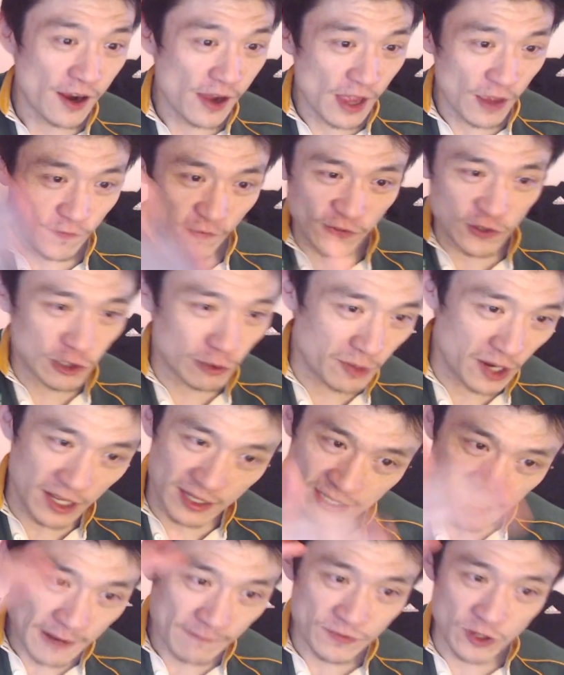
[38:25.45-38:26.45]
52
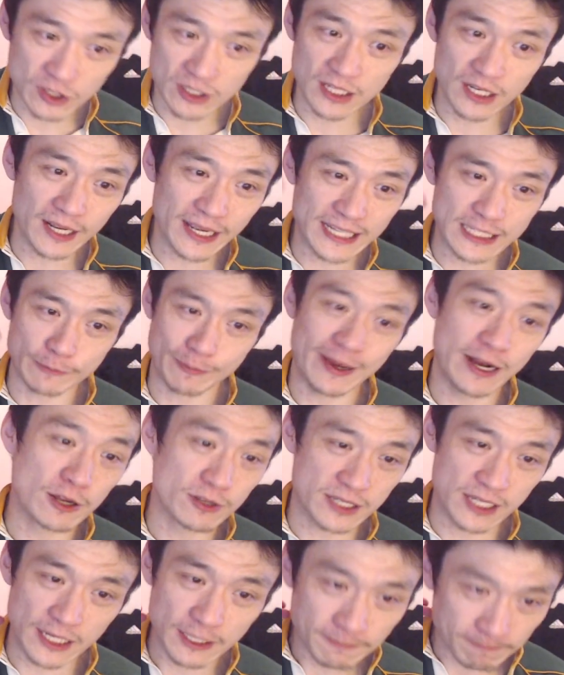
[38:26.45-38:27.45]
minutes. New Zealand gets a
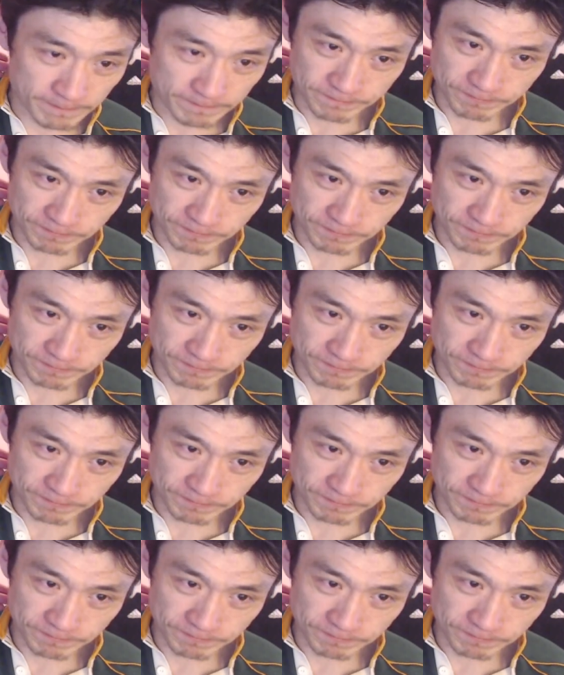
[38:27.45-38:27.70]
penalty.